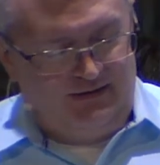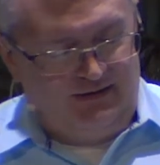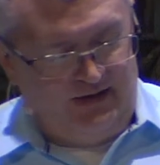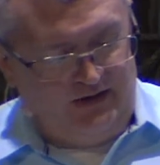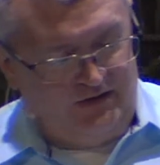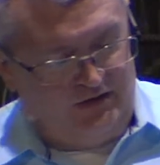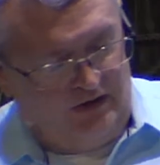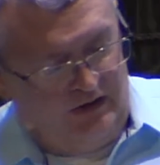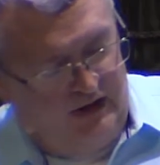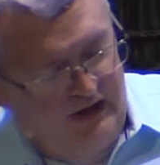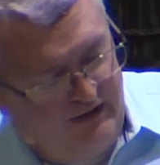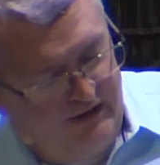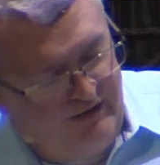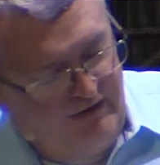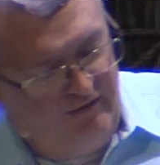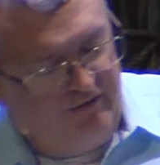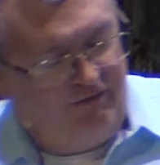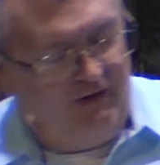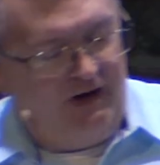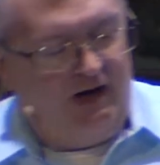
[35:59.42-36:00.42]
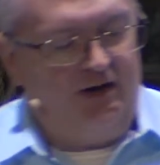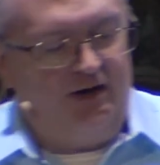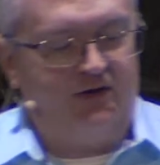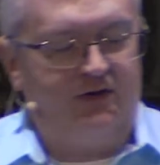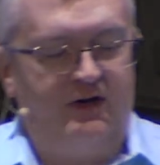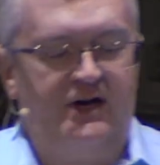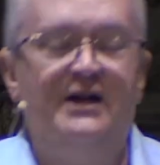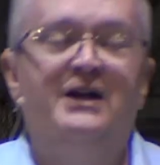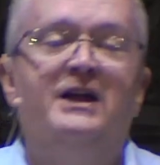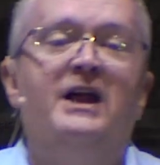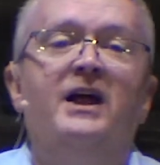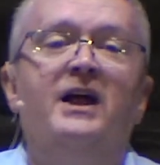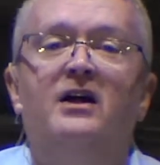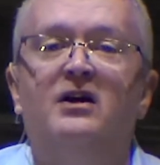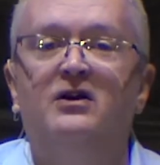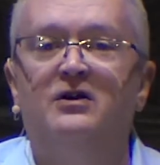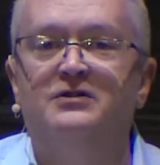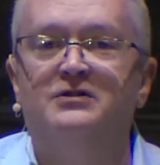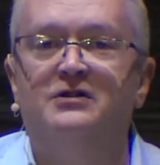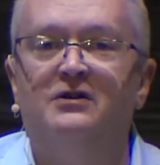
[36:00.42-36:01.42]
As a loving father, he
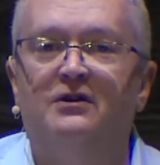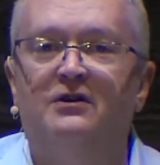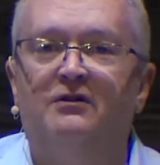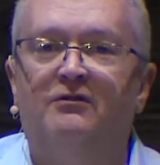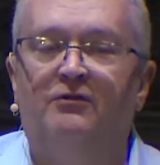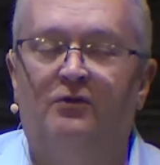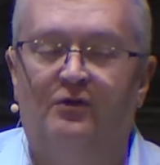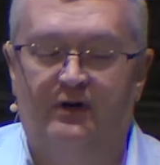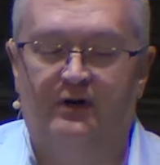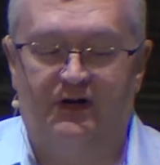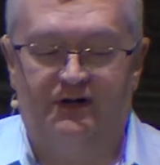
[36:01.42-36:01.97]
cares for